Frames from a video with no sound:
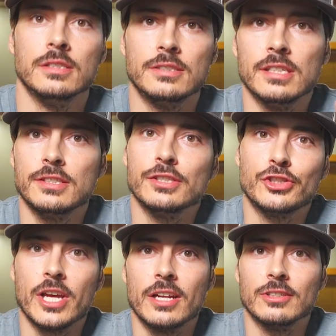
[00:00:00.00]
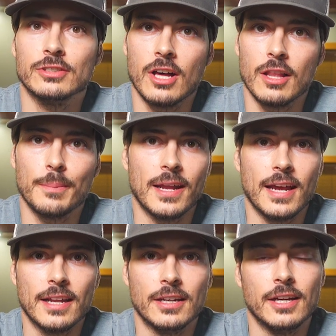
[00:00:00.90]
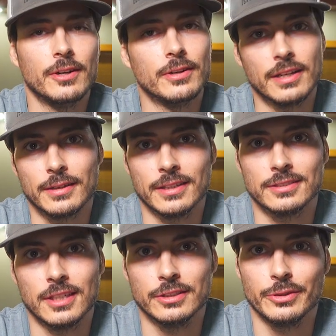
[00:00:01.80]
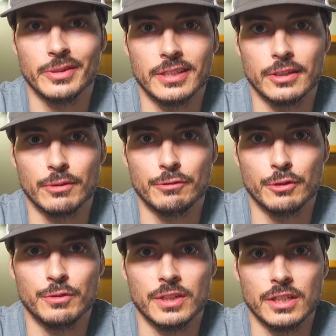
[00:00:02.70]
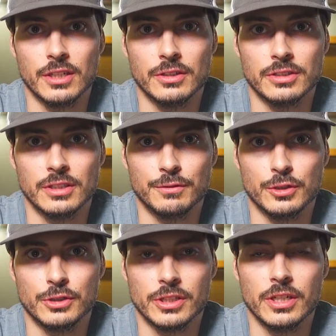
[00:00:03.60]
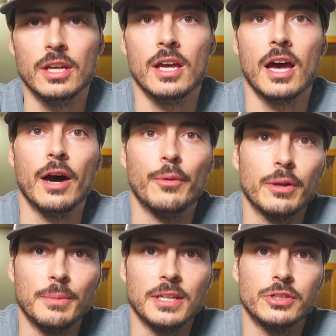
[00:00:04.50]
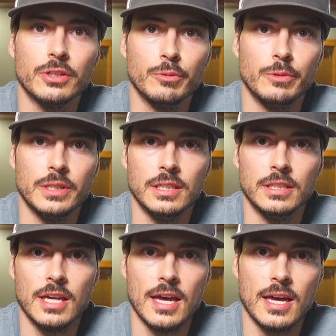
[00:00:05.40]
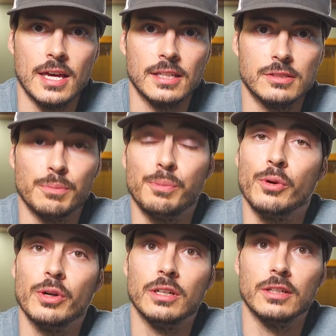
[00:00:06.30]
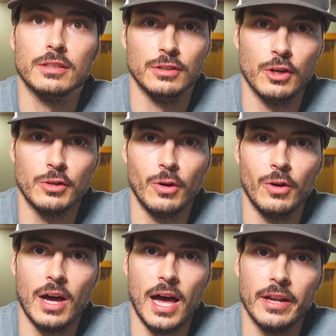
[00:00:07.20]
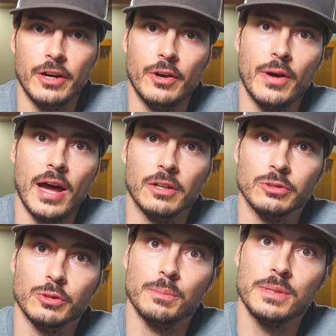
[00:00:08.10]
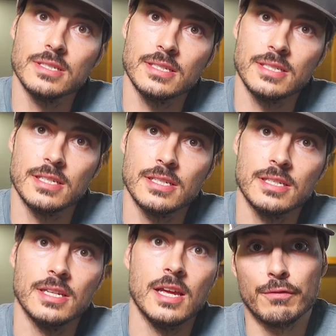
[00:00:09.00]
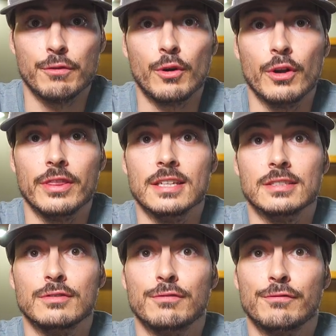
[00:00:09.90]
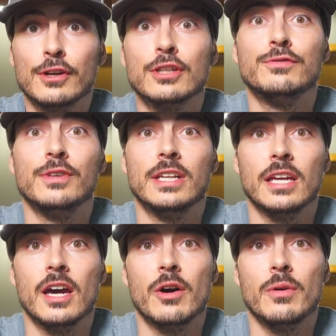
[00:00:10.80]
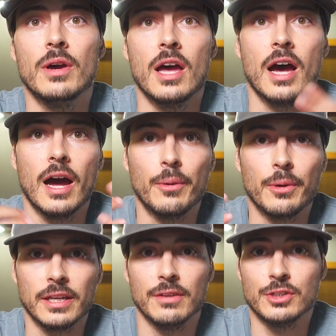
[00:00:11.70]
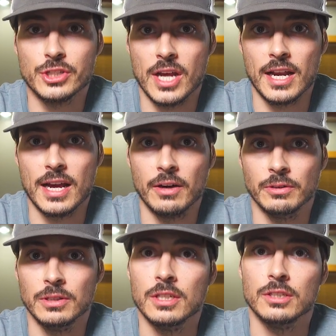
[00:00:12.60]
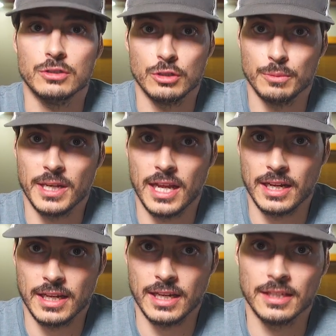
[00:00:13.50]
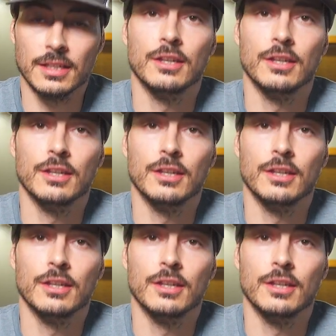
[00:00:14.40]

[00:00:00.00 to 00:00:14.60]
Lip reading: Since this channel is all about Idaho and I'm gonna start doing gear review videos in the future, I wanna make sure we support local Idaho outdoor businesses. For this first video, I wanna give a shout out to Banana Inc.